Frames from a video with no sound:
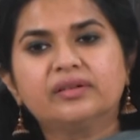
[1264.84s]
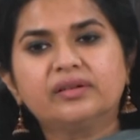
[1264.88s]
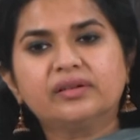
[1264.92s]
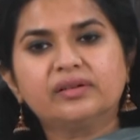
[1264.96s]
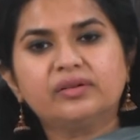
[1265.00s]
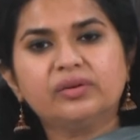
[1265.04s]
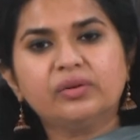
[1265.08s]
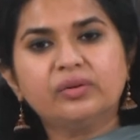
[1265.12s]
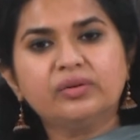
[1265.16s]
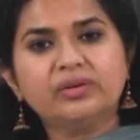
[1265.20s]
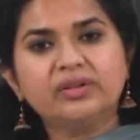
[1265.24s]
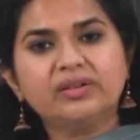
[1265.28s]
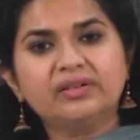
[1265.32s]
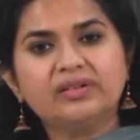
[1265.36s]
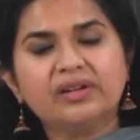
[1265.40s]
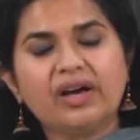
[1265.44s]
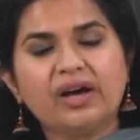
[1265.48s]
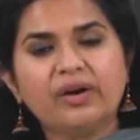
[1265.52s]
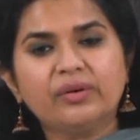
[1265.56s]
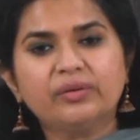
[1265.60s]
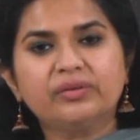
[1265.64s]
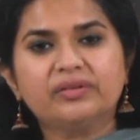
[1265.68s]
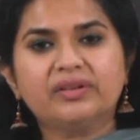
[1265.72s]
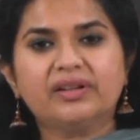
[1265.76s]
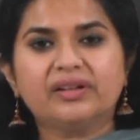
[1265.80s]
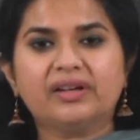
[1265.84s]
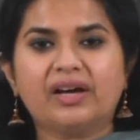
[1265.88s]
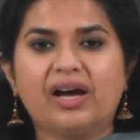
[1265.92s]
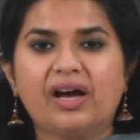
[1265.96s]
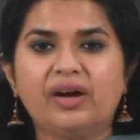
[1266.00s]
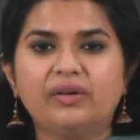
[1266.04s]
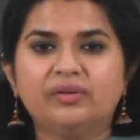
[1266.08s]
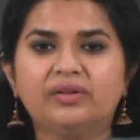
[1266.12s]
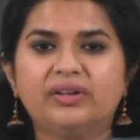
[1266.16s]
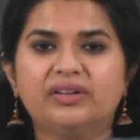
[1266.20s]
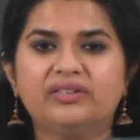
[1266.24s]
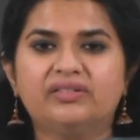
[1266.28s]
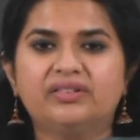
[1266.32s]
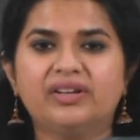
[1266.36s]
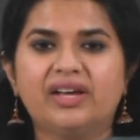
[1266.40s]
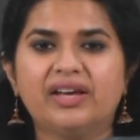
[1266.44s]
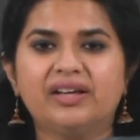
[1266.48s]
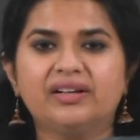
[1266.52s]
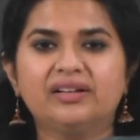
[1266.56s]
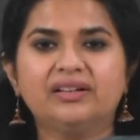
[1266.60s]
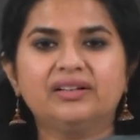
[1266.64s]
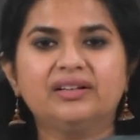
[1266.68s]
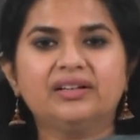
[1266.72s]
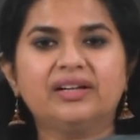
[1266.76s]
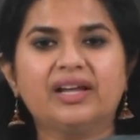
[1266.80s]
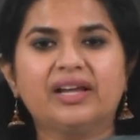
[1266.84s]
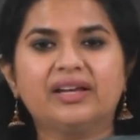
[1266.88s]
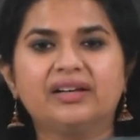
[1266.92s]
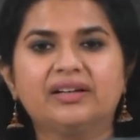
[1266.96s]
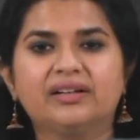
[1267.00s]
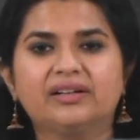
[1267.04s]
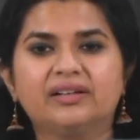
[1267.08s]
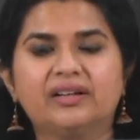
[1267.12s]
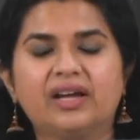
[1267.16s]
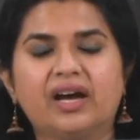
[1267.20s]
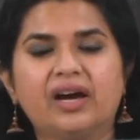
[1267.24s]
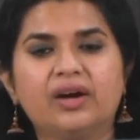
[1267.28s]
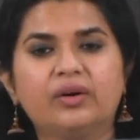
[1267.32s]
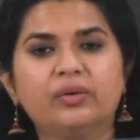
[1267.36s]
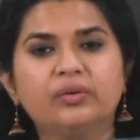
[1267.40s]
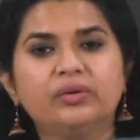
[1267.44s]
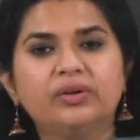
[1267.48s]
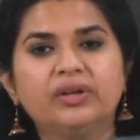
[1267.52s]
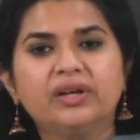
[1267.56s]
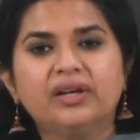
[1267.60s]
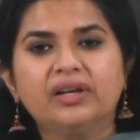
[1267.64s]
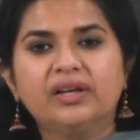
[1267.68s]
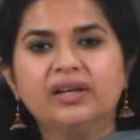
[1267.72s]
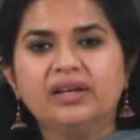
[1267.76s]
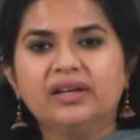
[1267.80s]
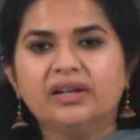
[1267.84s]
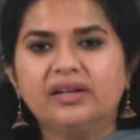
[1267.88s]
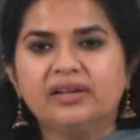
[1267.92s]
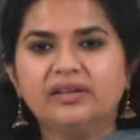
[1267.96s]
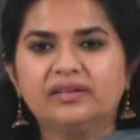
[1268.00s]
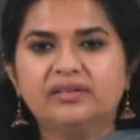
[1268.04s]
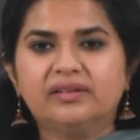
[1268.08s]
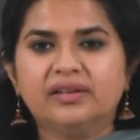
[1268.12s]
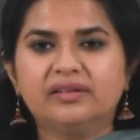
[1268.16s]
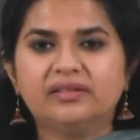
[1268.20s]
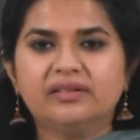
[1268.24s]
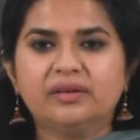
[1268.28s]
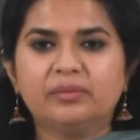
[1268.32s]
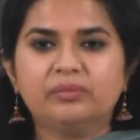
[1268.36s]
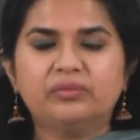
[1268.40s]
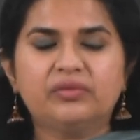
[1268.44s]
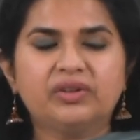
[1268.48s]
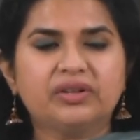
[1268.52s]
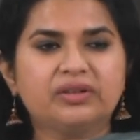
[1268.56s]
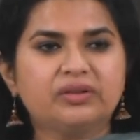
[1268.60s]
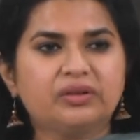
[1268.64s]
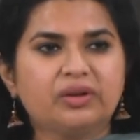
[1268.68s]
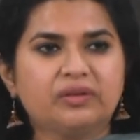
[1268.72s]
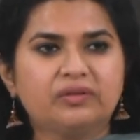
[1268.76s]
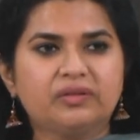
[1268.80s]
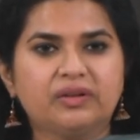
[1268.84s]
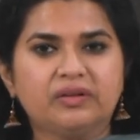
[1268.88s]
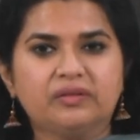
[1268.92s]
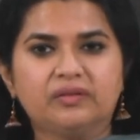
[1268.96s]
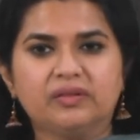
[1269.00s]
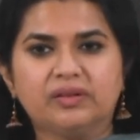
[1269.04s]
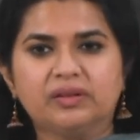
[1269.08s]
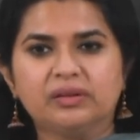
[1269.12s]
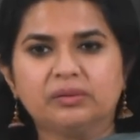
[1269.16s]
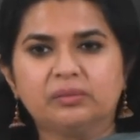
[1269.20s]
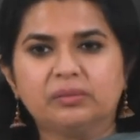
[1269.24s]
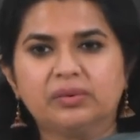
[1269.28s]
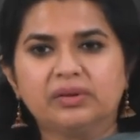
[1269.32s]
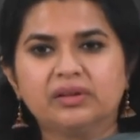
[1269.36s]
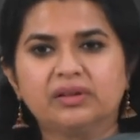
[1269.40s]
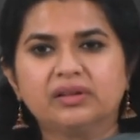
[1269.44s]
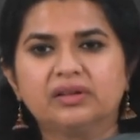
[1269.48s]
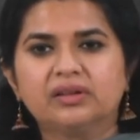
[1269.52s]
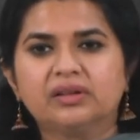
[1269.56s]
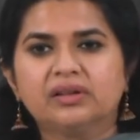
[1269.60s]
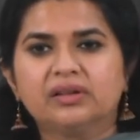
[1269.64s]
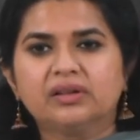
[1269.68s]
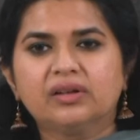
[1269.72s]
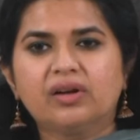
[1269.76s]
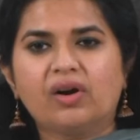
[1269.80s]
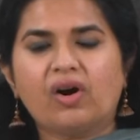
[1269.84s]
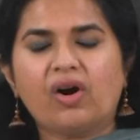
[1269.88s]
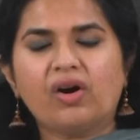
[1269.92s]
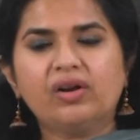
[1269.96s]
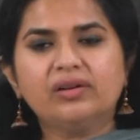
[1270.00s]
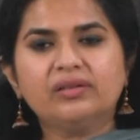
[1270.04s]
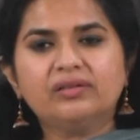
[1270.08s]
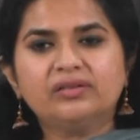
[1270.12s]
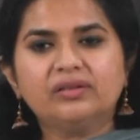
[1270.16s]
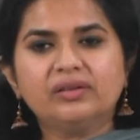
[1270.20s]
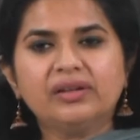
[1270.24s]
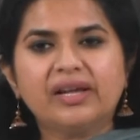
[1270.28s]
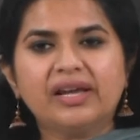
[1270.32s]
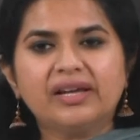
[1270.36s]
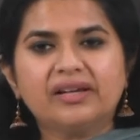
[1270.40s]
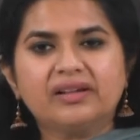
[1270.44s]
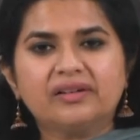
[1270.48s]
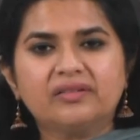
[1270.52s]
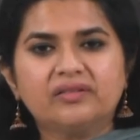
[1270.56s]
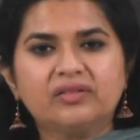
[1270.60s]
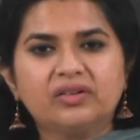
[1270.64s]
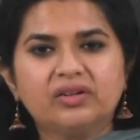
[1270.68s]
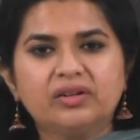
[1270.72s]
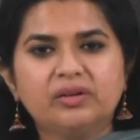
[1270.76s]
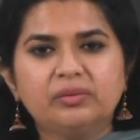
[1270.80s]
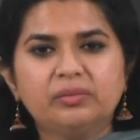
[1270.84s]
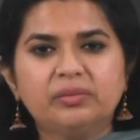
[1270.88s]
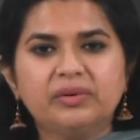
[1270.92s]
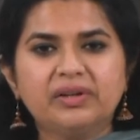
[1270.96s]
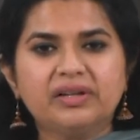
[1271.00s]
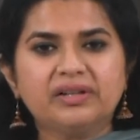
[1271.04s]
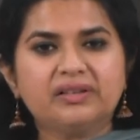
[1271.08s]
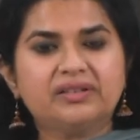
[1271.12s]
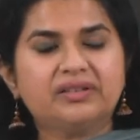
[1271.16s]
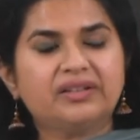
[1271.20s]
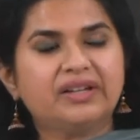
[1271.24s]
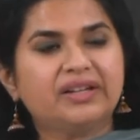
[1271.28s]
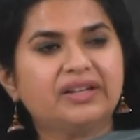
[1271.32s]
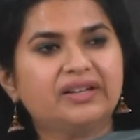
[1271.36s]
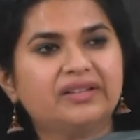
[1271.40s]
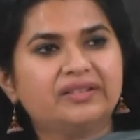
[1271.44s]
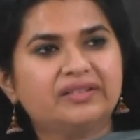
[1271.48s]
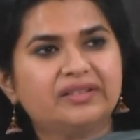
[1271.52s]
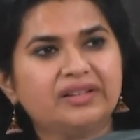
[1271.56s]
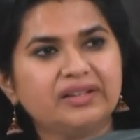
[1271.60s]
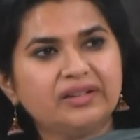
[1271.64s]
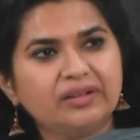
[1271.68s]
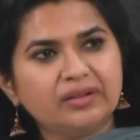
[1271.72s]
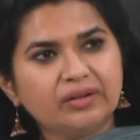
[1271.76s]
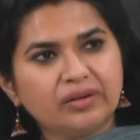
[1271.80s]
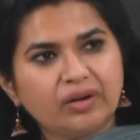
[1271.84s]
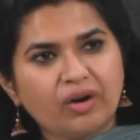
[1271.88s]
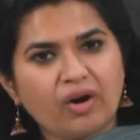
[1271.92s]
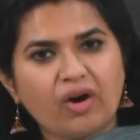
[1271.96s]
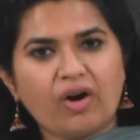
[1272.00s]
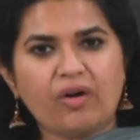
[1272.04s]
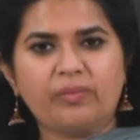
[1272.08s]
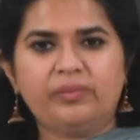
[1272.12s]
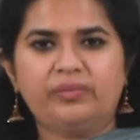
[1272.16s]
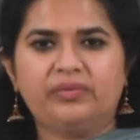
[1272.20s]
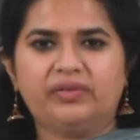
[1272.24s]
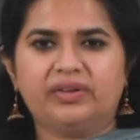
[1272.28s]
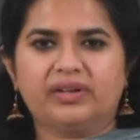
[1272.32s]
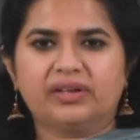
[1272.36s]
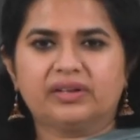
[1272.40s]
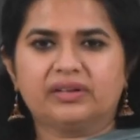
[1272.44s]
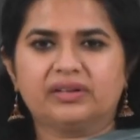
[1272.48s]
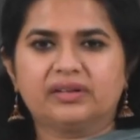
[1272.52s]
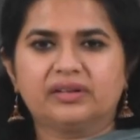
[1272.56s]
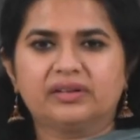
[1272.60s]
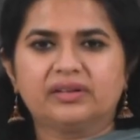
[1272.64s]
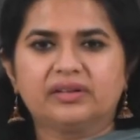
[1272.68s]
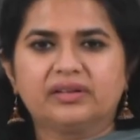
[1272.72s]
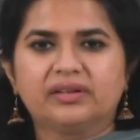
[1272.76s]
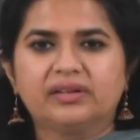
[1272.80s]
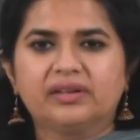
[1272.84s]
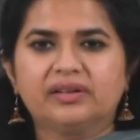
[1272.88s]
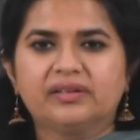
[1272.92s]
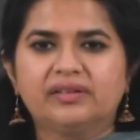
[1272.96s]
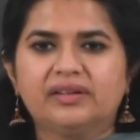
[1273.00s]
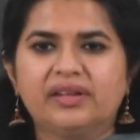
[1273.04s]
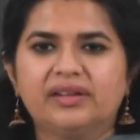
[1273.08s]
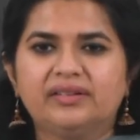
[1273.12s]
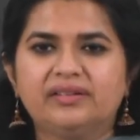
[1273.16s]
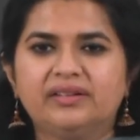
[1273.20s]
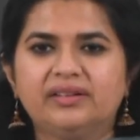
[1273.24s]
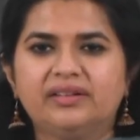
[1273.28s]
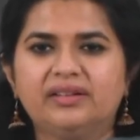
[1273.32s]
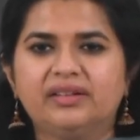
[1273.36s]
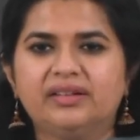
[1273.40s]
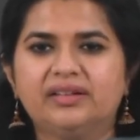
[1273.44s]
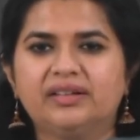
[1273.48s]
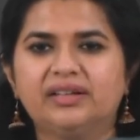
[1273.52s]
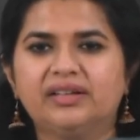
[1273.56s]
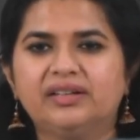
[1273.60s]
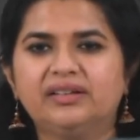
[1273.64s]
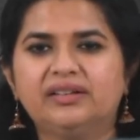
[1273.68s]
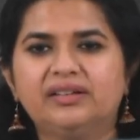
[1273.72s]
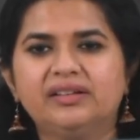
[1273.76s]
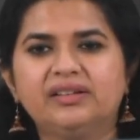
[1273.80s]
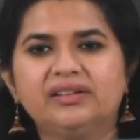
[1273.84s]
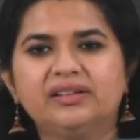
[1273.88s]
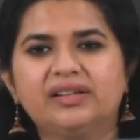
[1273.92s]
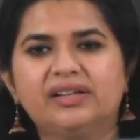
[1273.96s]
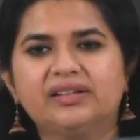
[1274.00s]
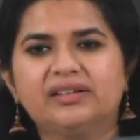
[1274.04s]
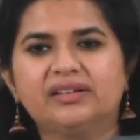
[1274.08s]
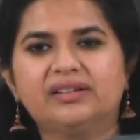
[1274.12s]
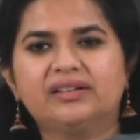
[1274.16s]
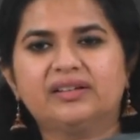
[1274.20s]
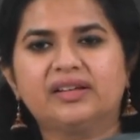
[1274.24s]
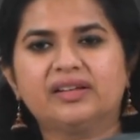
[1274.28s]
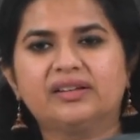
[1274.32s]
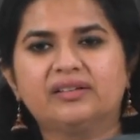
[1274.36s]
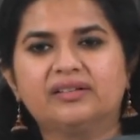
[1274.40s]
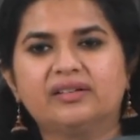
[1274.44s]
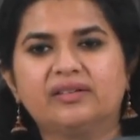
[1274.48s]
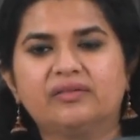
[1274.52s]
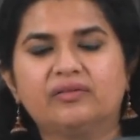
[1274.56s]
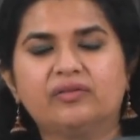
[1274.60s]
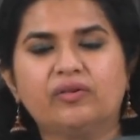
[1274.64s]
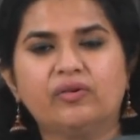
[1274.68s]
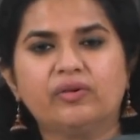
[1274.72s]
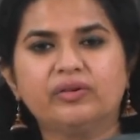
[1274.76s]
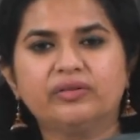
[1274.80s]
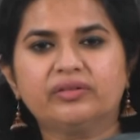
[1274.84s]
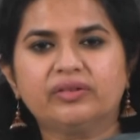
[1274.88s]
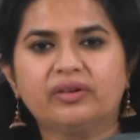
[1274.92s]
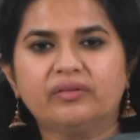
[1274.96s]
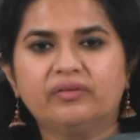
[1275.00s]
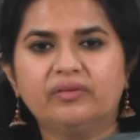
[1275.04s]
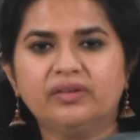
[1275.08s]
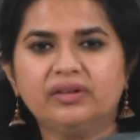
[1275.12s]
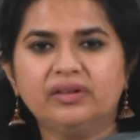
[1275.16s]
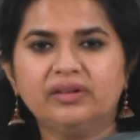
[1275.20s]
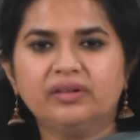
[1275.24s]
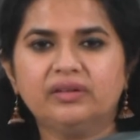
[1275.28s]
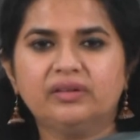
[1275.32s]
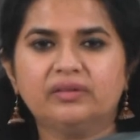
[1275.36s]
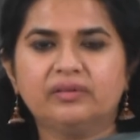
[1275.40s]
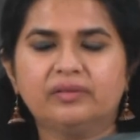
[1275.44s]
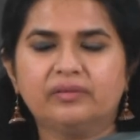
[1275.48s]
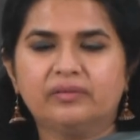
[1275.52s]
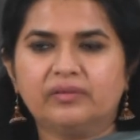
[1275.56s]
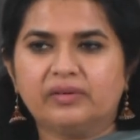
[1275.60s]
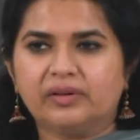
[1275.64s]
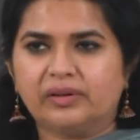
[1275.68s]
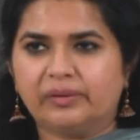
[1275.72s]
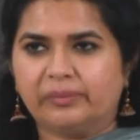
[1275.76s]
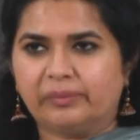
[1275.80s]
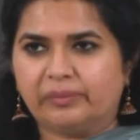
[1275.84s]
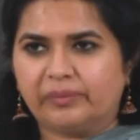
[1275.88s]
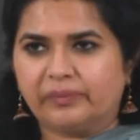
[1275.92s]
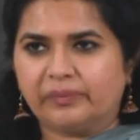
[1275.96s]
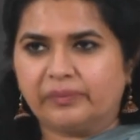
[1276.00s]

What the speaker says: notice how the gerund, like a noun, is the subject of a verb. Also like a verb, it takes an object, thus indicating that it has the force of a verb.